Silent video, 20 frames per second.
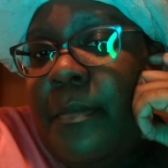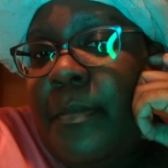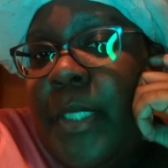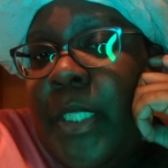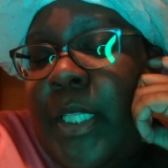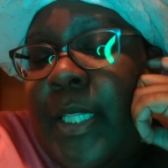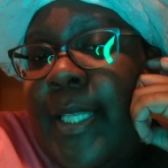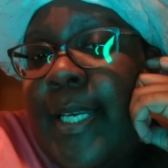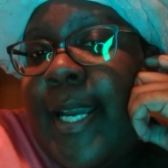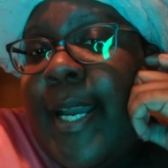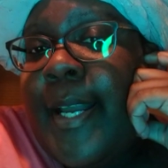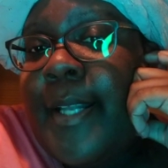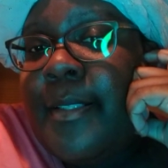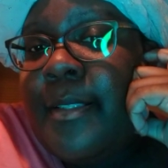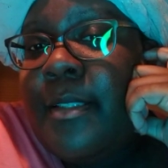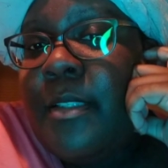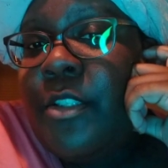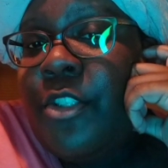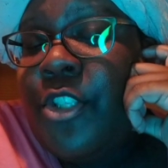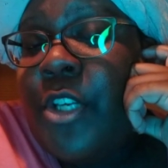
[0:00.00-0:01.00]
but
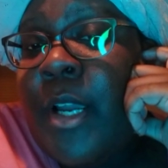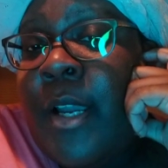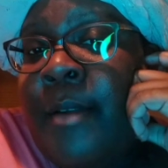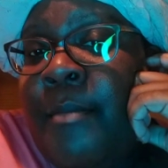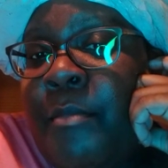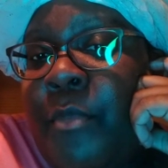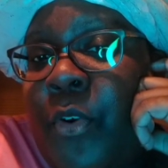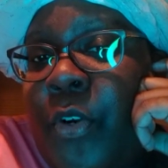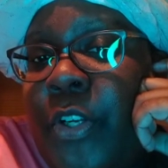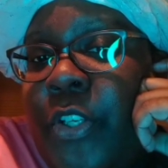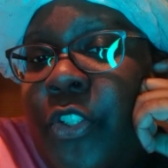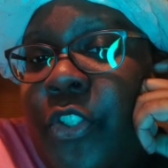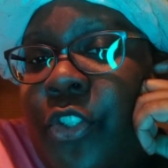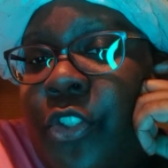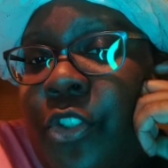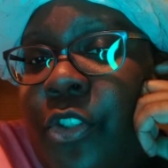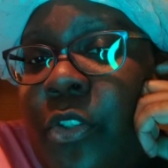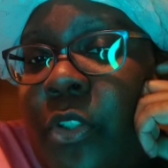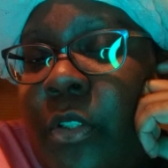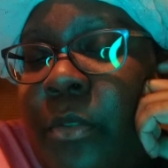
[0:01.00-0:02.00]
that Shea
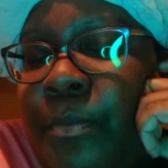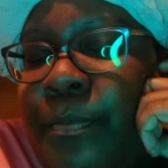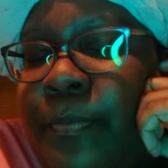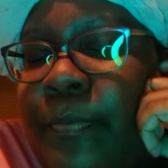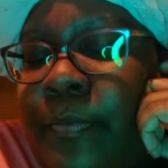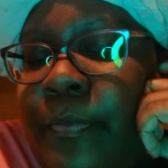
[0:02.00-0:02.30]
Moisture,